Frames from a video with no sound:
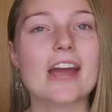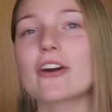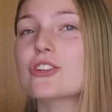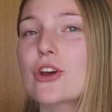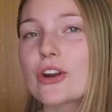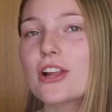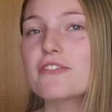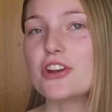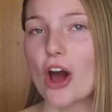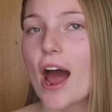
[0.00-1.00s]
I got a total
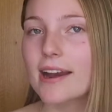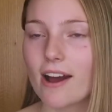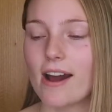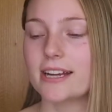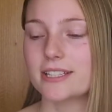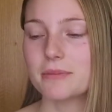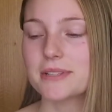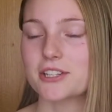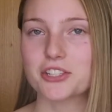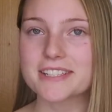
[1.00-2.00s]
of 9
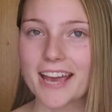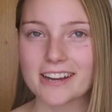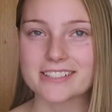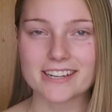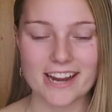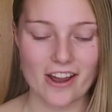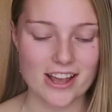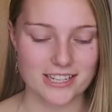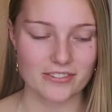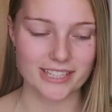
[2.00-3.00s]
items. I just counted it now
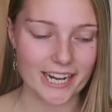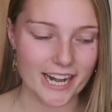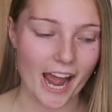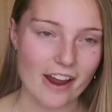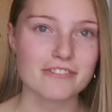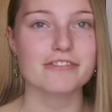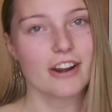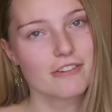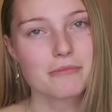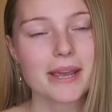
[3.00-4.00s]
as I've laid it out in
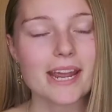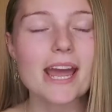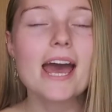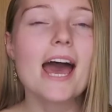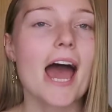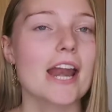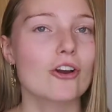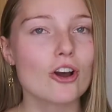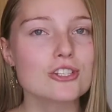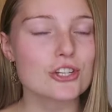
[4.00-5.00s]
front of me, and it
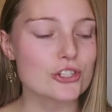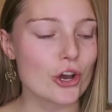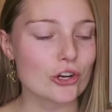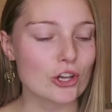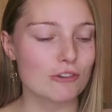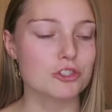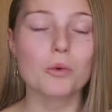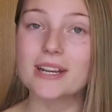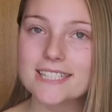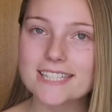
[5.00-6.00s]
cost a total of
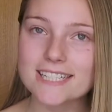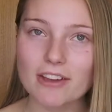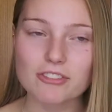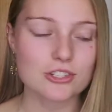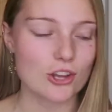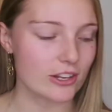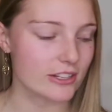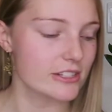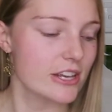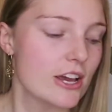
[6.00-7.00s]

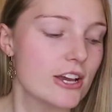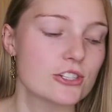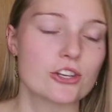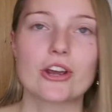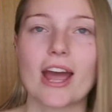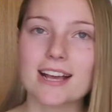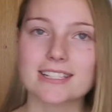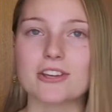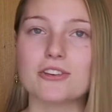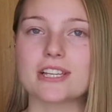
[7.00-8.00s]
$27. So
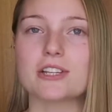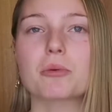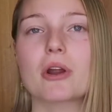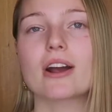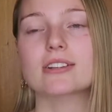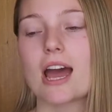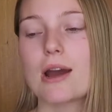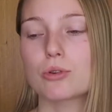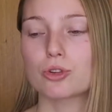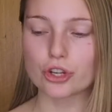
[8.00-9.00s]
as I use each product, I
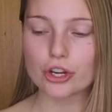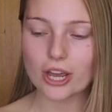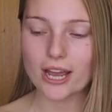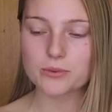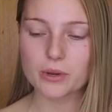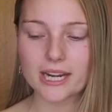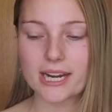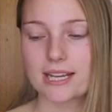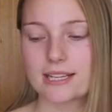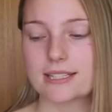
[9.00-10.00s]
will show you guys what
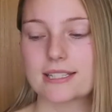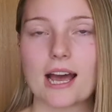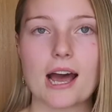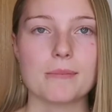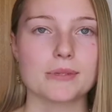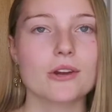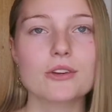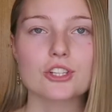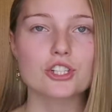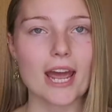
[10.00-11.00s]
it is, tell
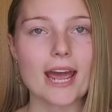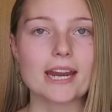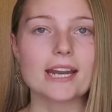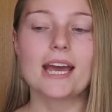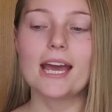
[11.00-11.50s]
you the shade,